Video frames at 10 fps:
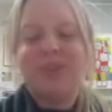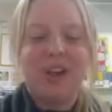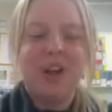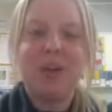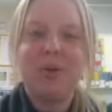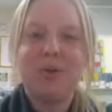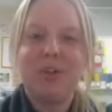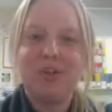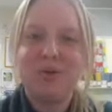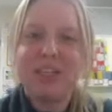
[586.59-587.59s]
Hope you've
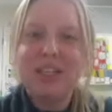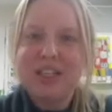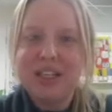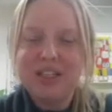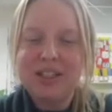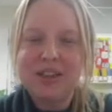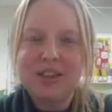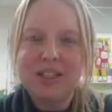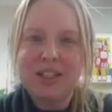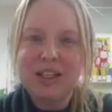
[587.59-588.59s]
enjoyed today's
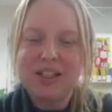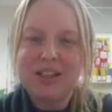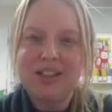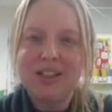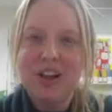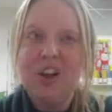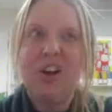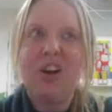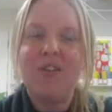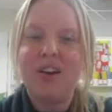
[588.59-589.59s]
science lesson.
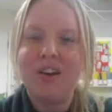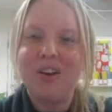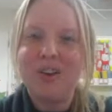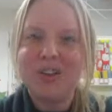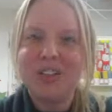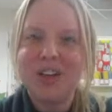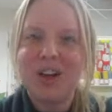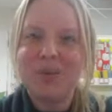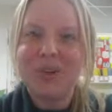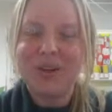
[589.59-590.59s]
I've learnt lots, I
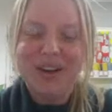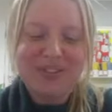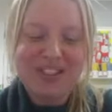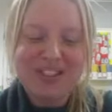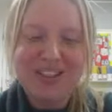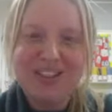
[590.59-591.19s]
hope you have too.